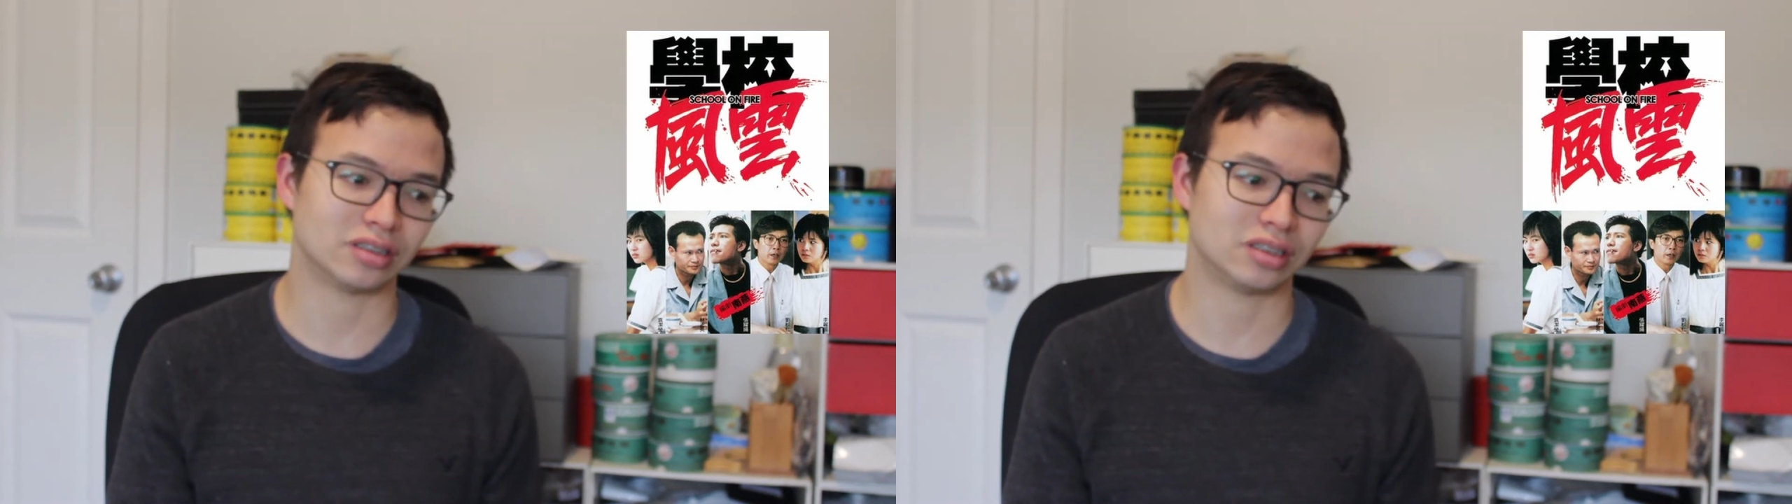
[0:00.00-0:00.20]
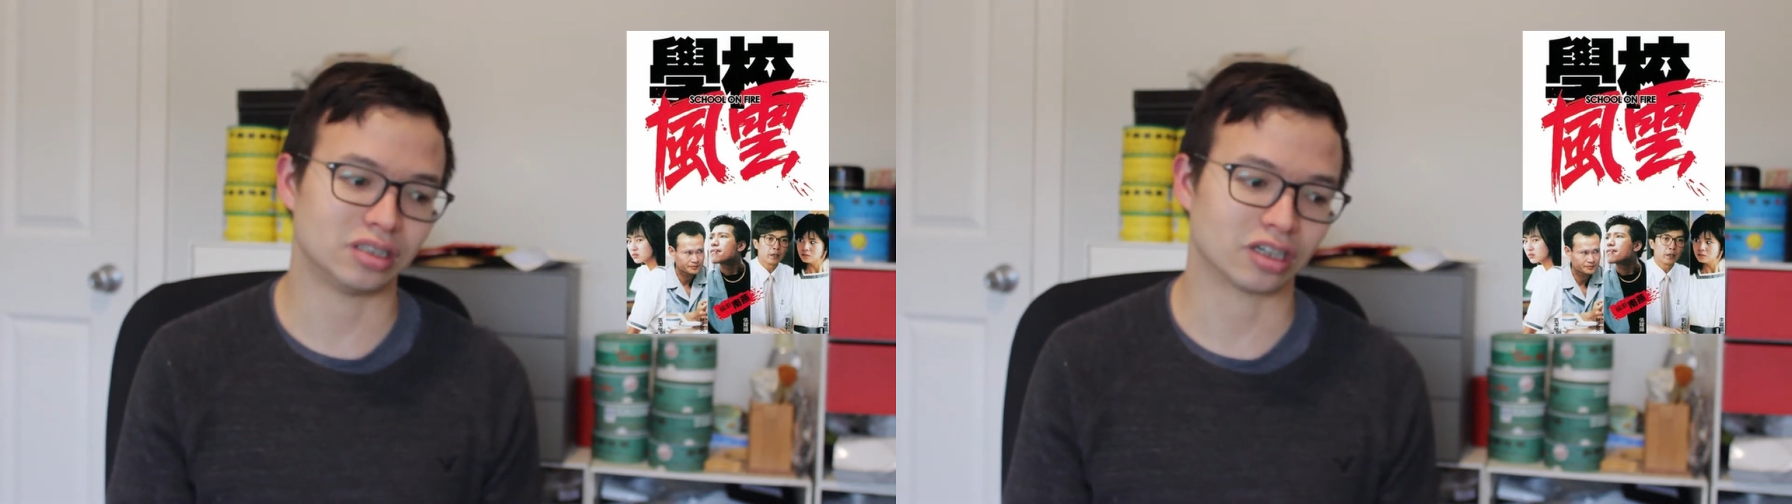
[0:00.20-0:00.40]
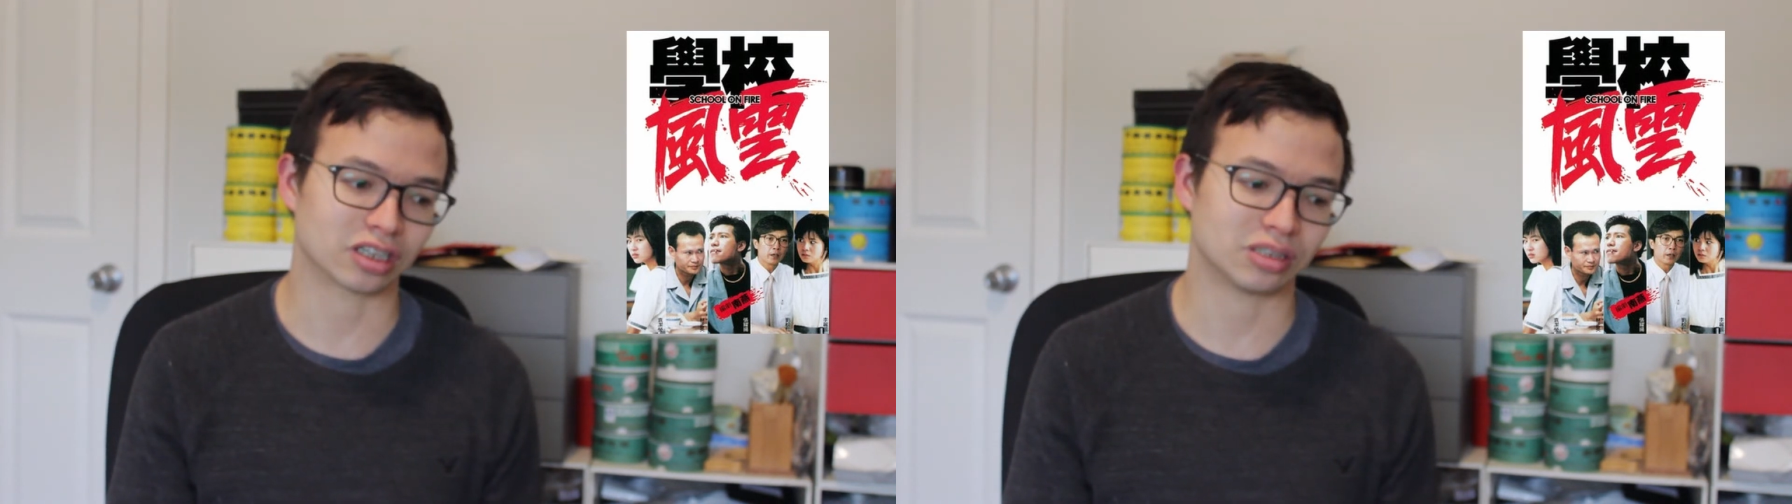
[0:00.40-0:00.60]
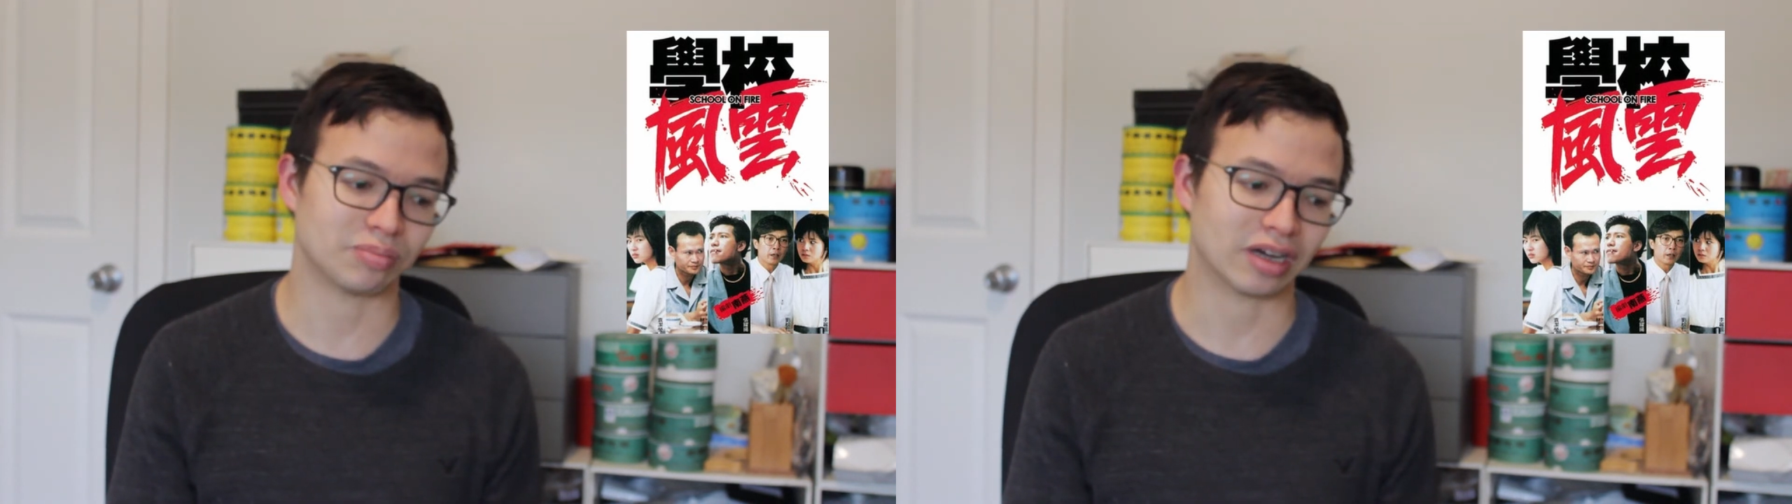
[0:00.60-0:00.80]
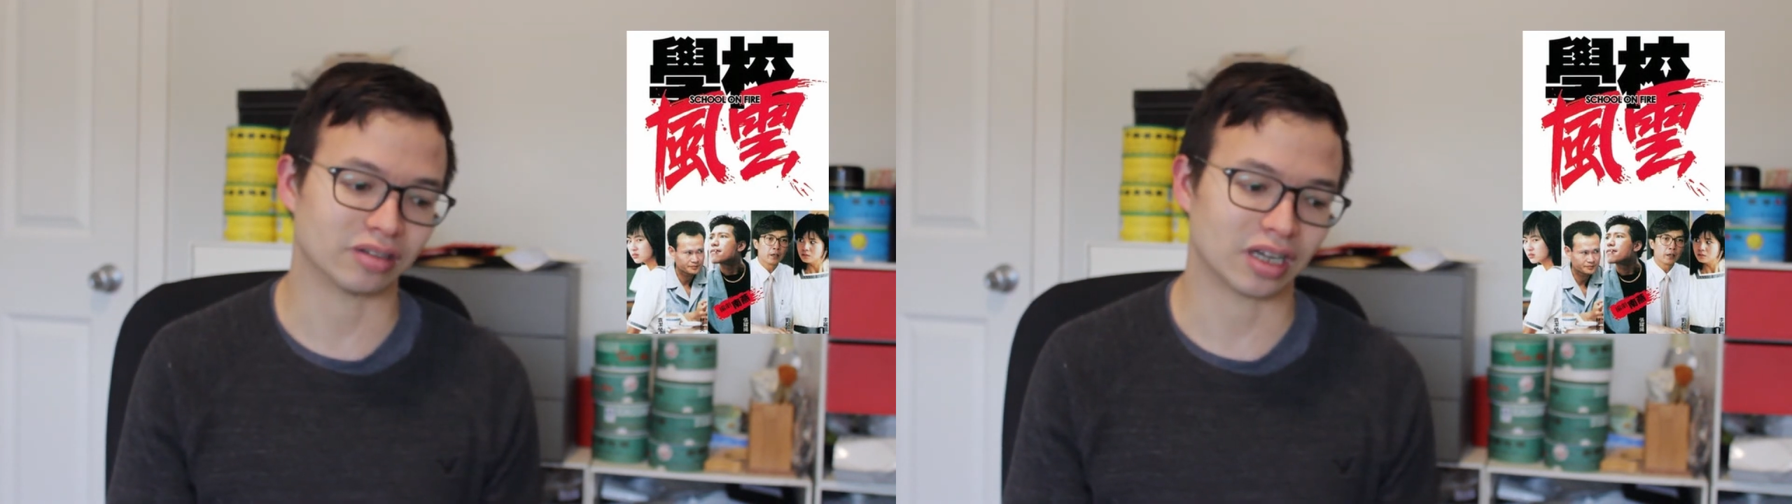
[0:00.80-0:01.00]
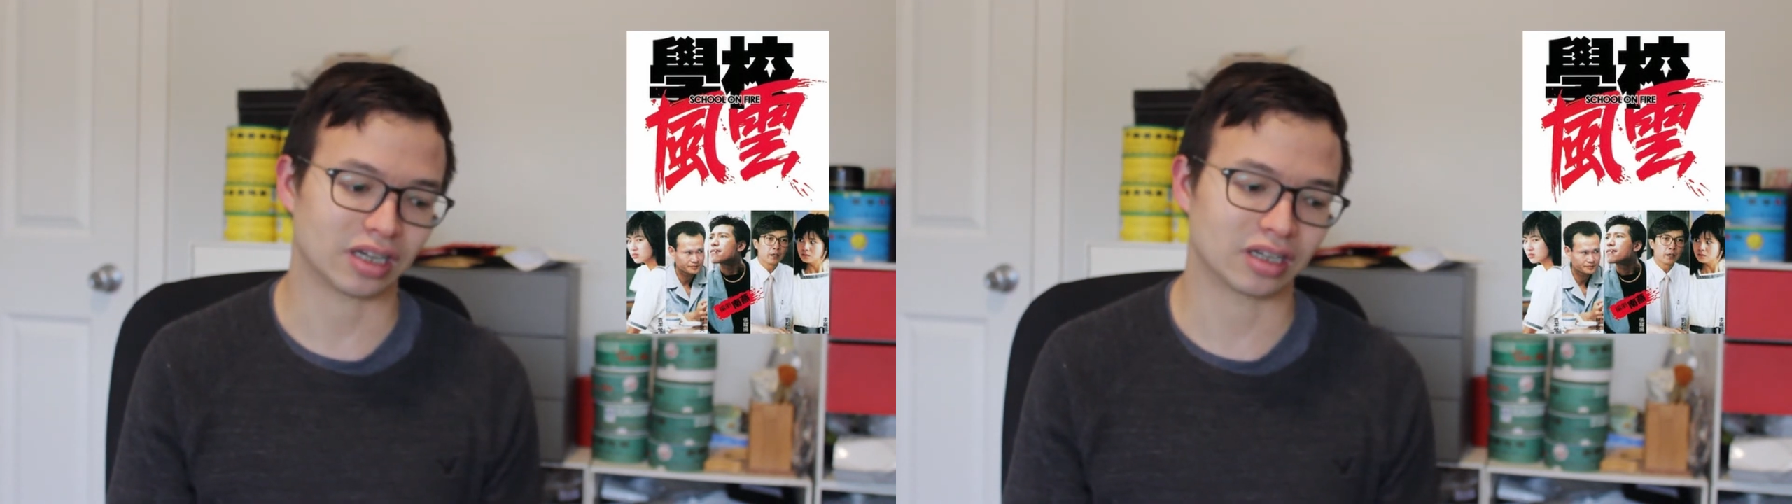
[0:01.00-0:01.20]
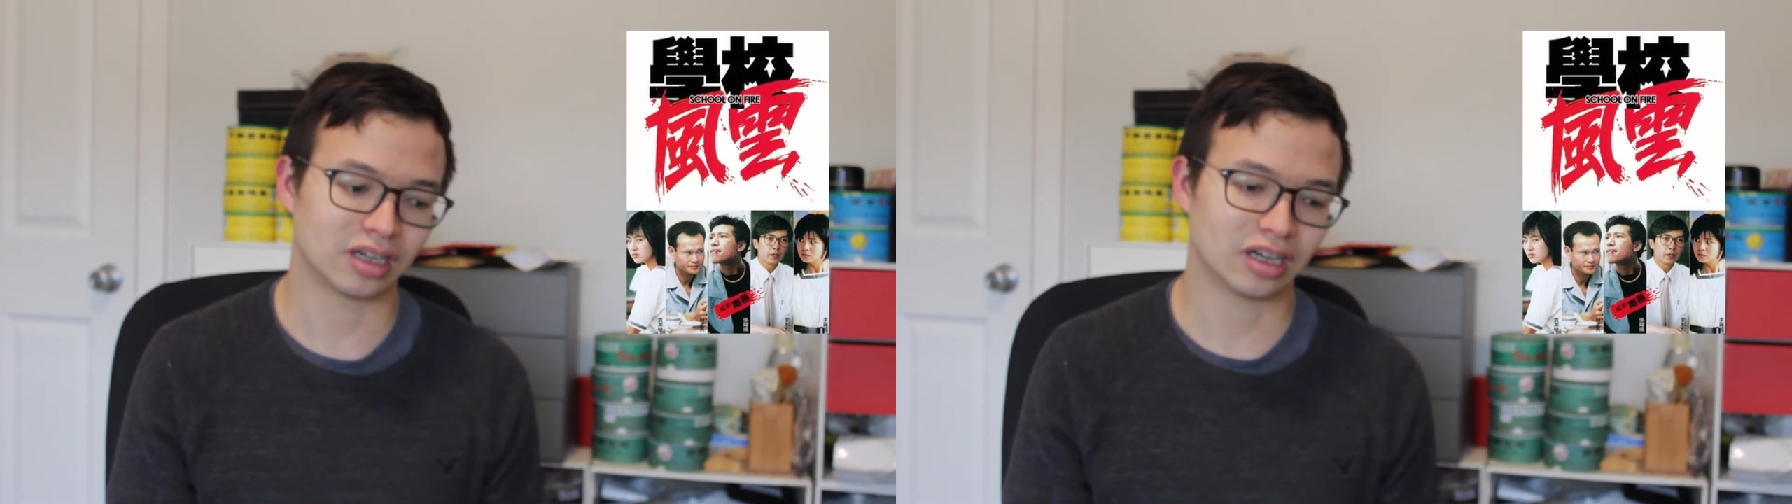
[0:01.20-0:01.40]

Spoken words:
she talks about like